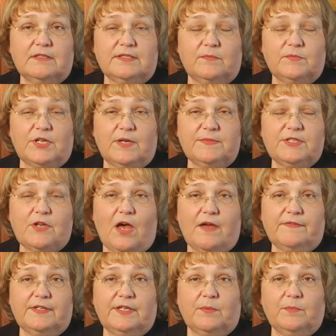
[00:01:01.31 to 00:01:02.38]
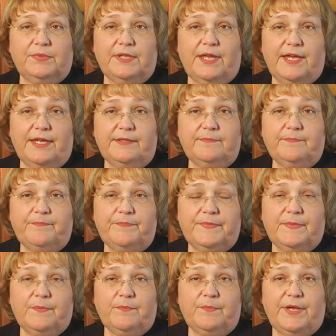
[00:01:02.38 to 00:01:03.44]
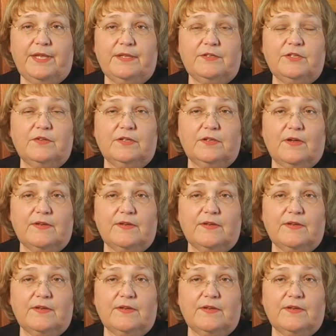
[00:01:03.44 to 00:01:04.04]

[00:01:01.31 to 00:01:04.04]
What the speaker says: sometimes coughing up blood, but you can